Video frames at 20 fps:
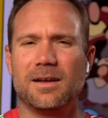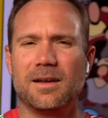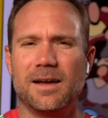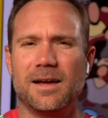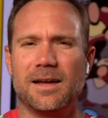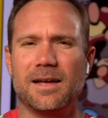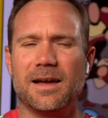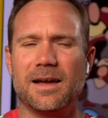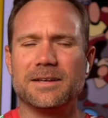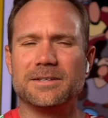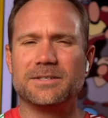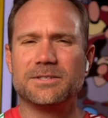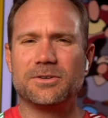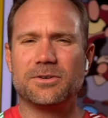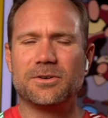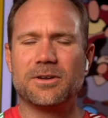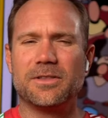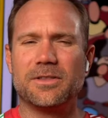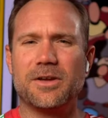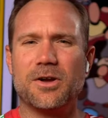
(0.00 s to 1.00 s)
I
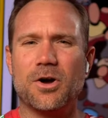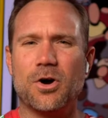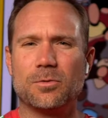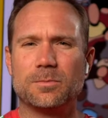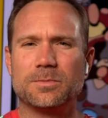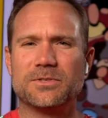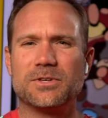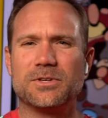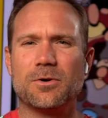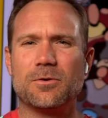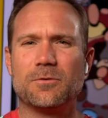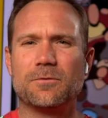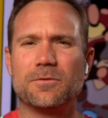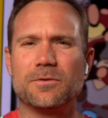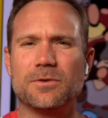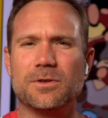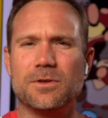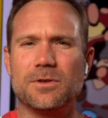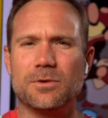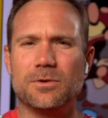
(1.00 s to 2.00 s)
certainly hope so
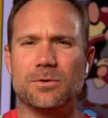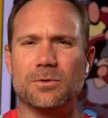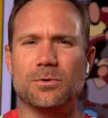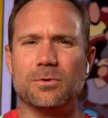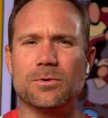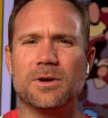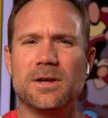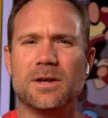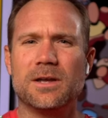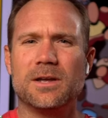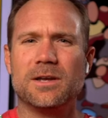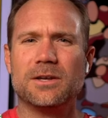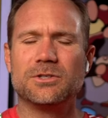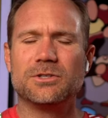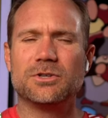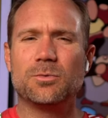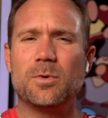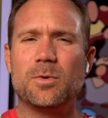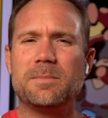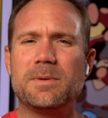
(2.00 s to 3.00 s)
for you.
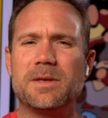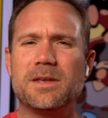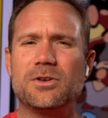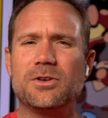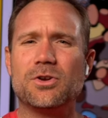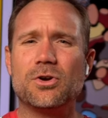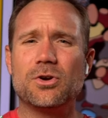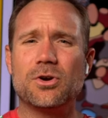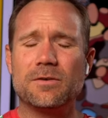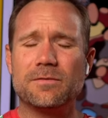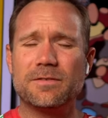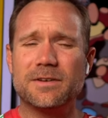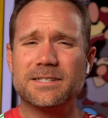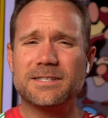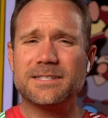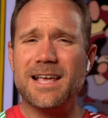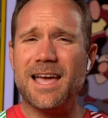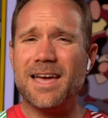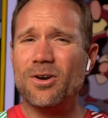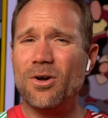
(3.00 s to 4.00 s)
Should we be
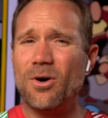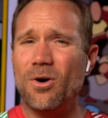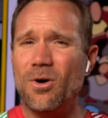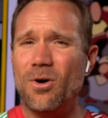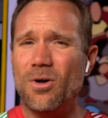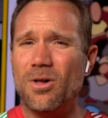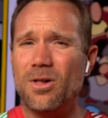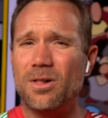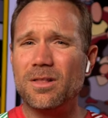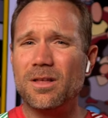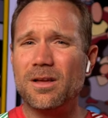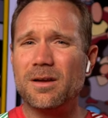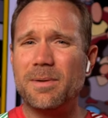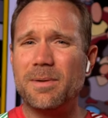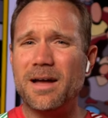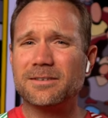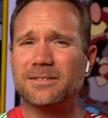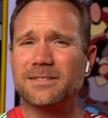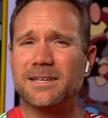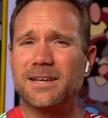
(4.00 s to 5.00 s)
nervous at all
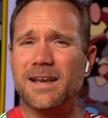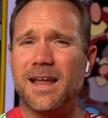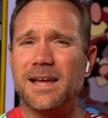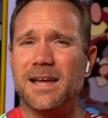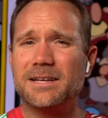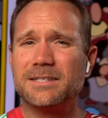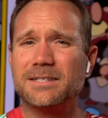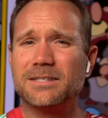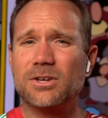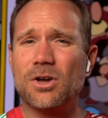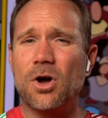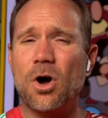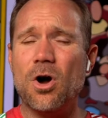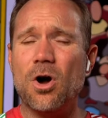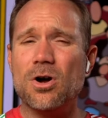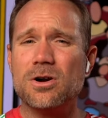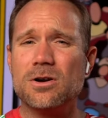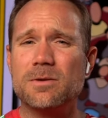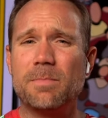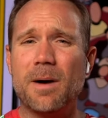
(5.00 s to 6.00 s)
about tonight's
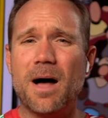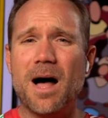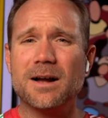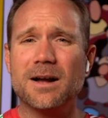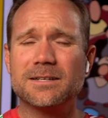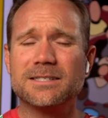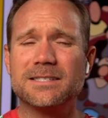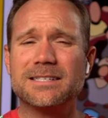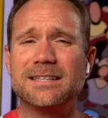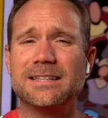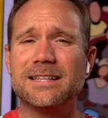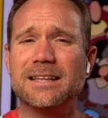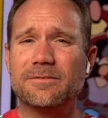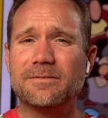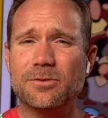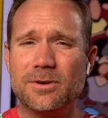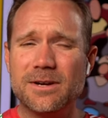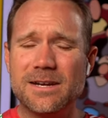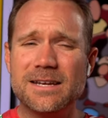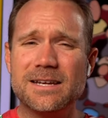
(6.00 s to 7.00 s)
card box
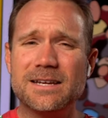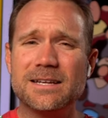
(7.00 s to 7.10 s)
delivery?